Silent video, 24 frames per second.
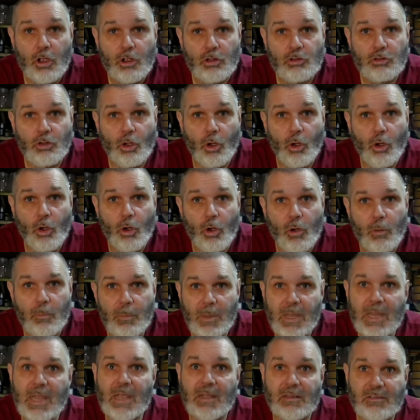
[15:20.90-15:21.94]
So
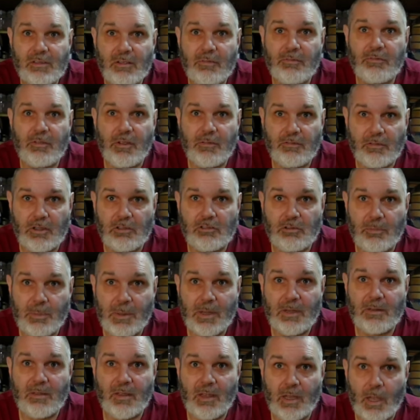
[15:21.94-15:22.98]
me 1850 is a
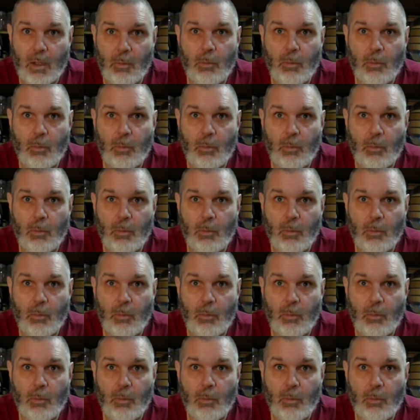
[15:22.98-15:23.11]
big thing.